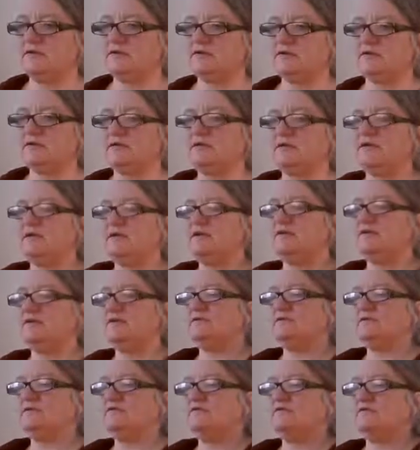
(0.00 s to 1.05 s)
Yeah,
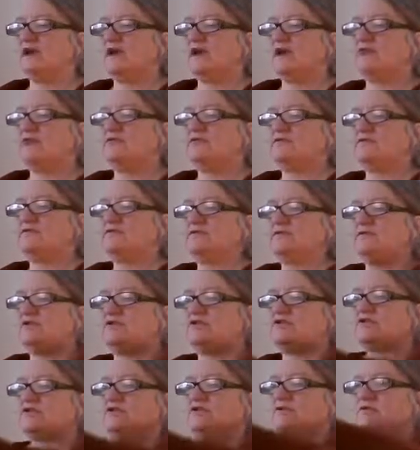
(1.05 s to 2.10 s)
no. I just want to make
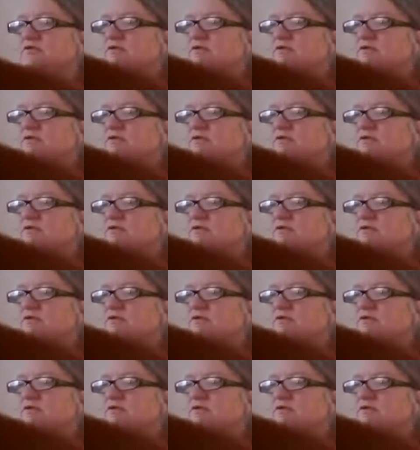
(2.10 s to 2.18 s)
sure you